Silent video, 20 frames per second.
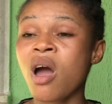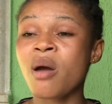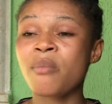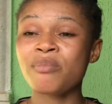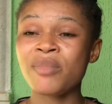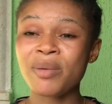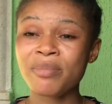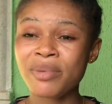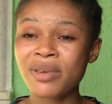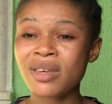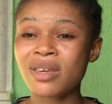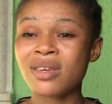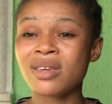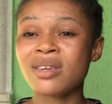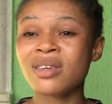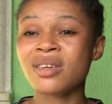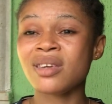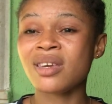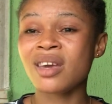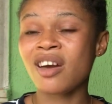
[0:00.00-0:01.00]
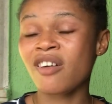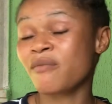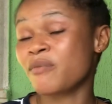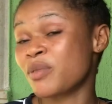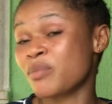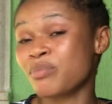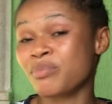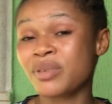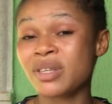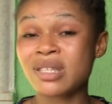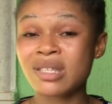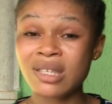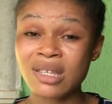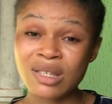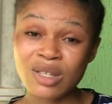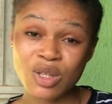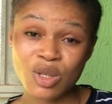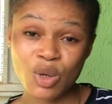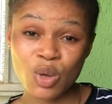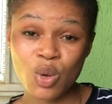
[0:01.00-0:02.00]
maybe I've been busy
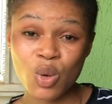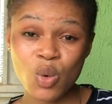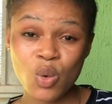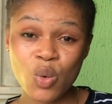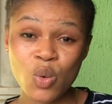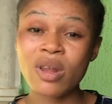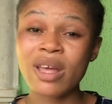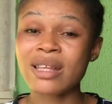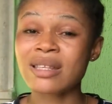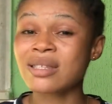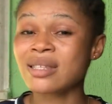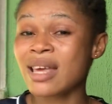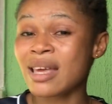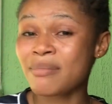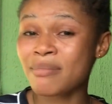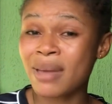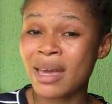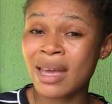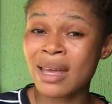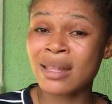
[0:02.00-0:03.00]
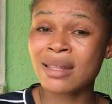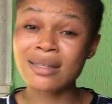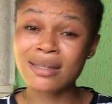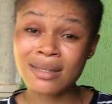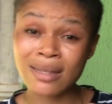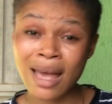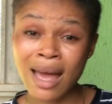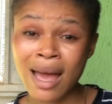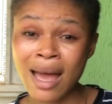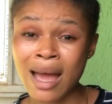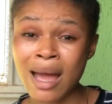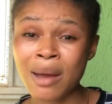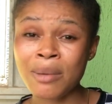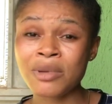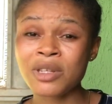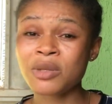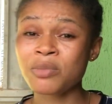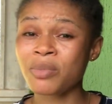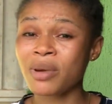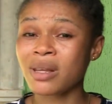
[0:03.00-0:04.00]
in school, assignments,
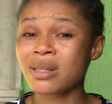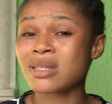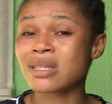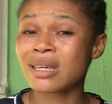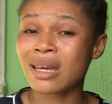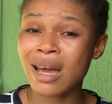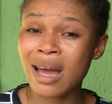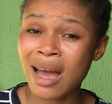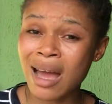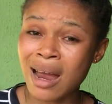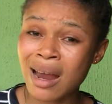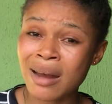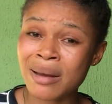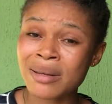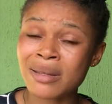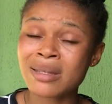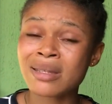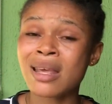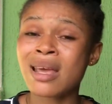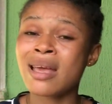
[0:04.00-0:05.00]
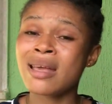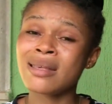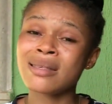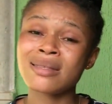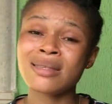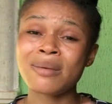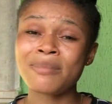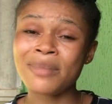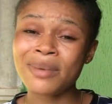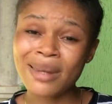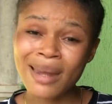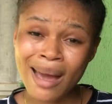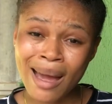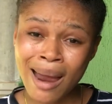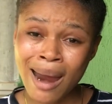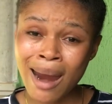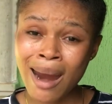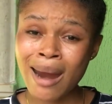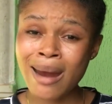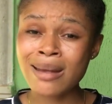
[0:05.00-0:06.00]
exams, practicals,
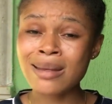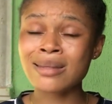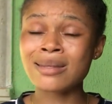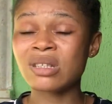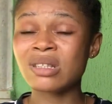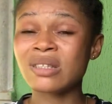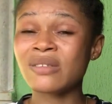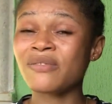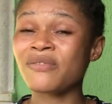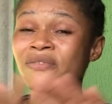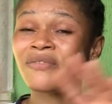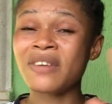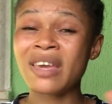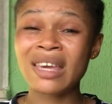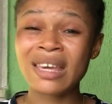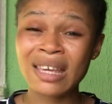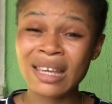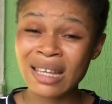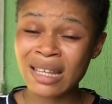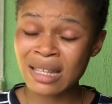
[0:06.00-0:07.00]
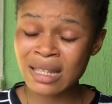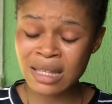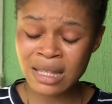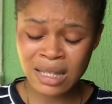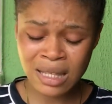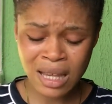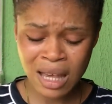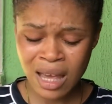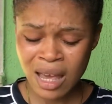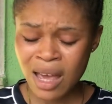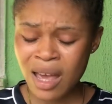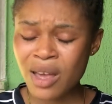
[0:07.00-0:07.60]
seminars, defense.